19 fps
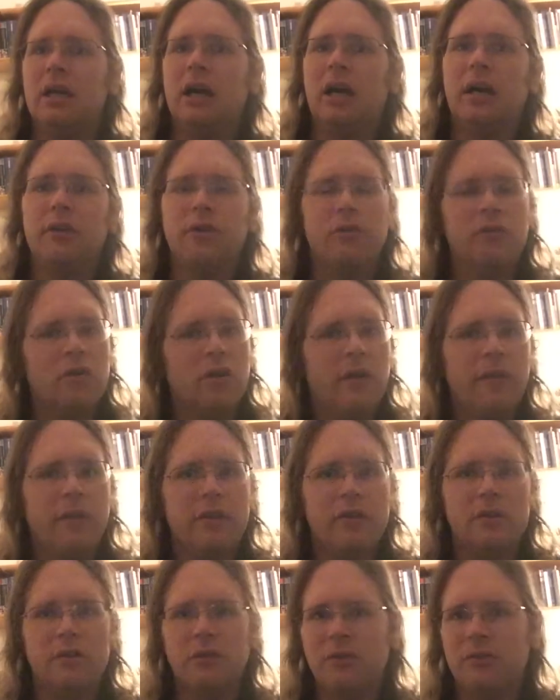Uh, you saw it, in
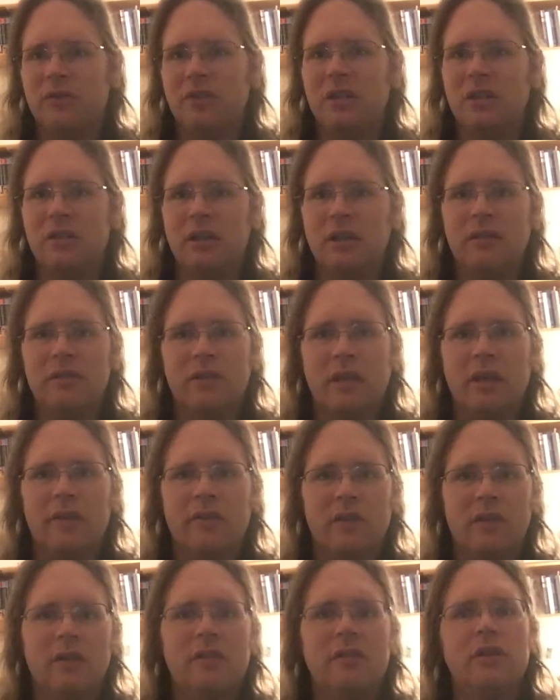the, or you see it these days
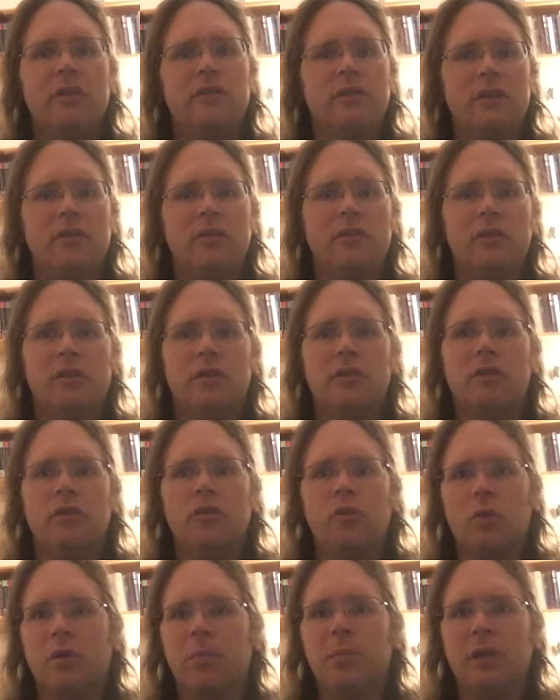in the TV
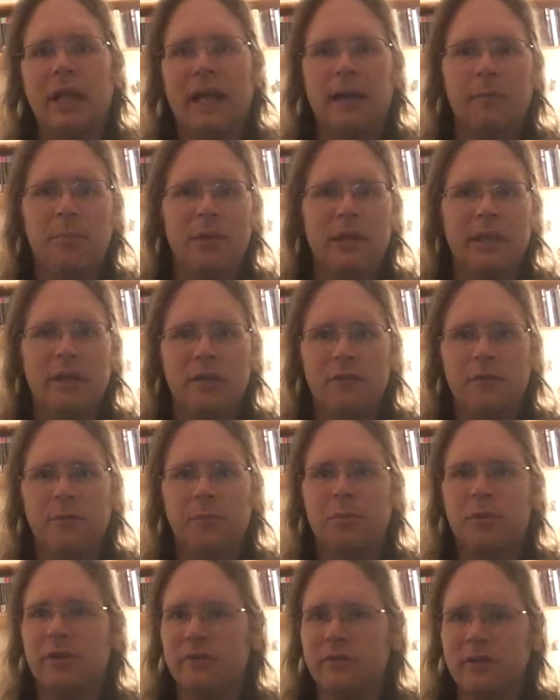series with the black blade of
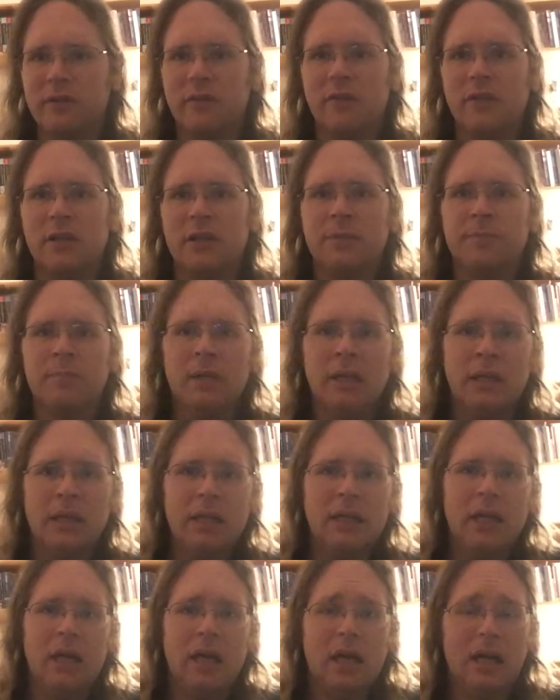Pre Vizsla.
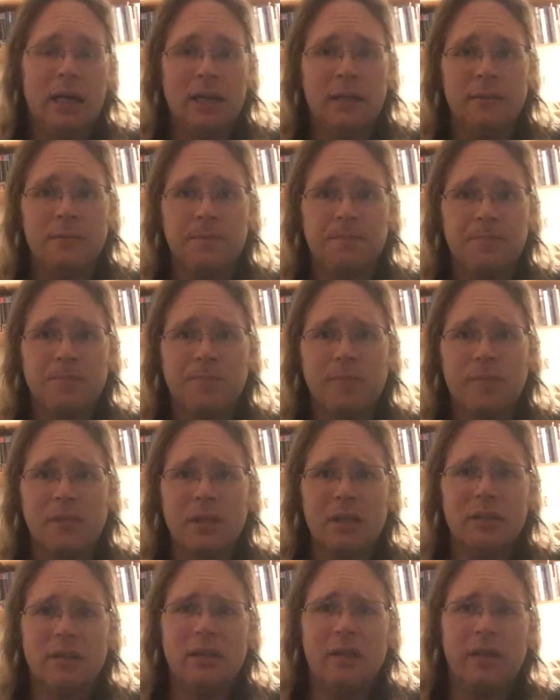Um,
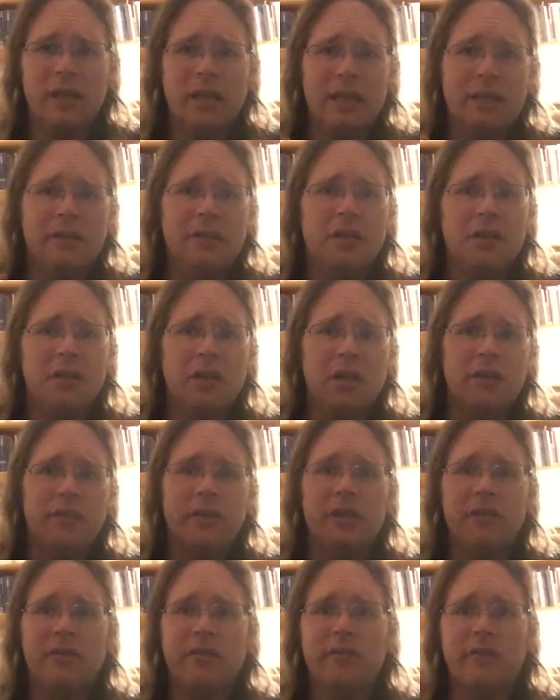the idea of
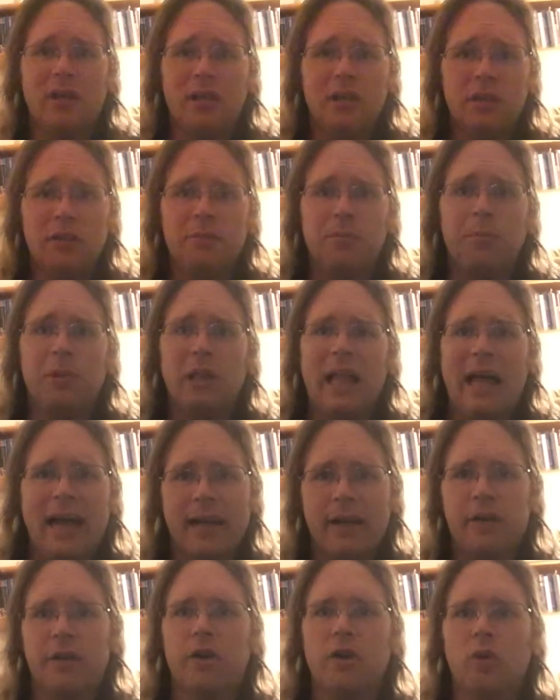a solid
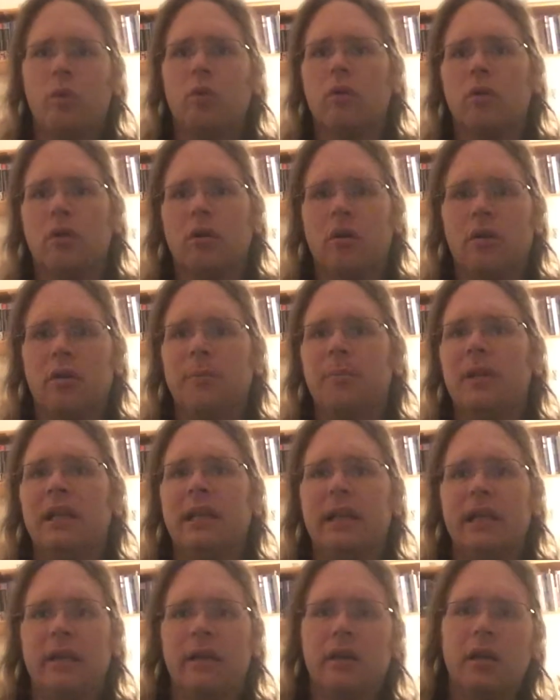black core on a
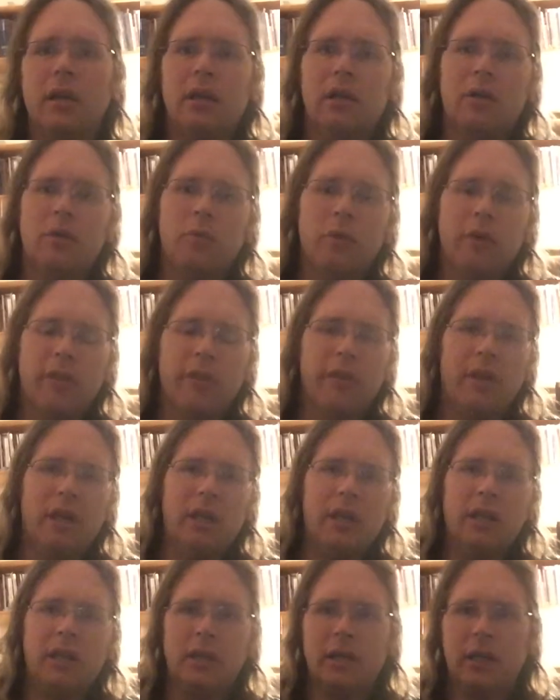blade with
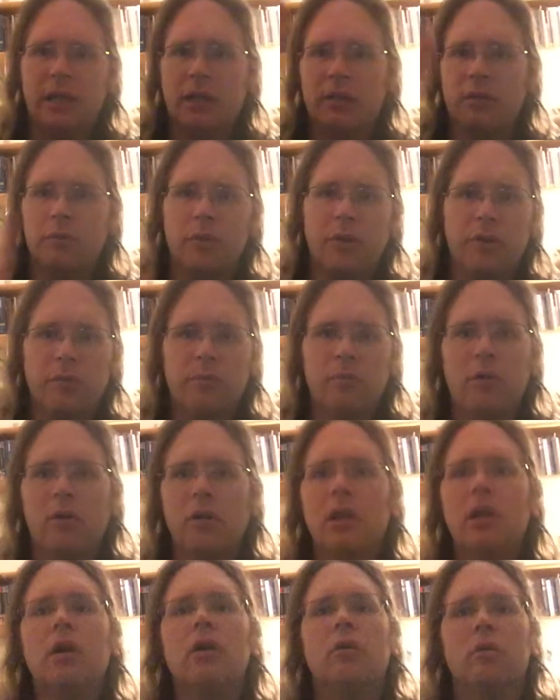a, uh, with a
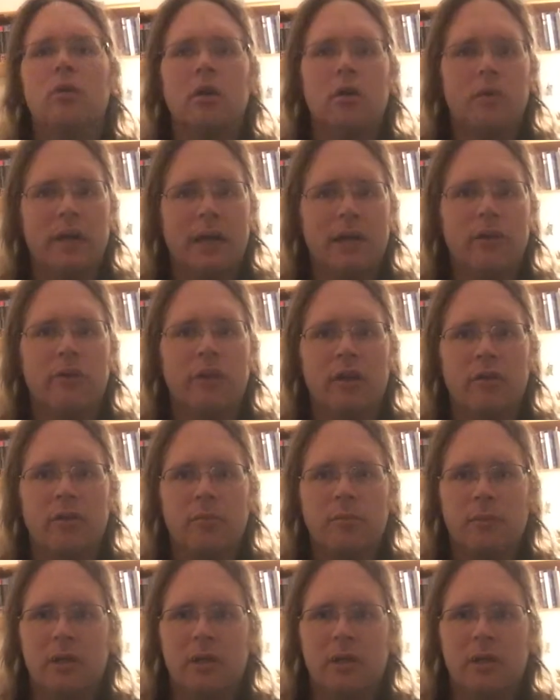glow around it.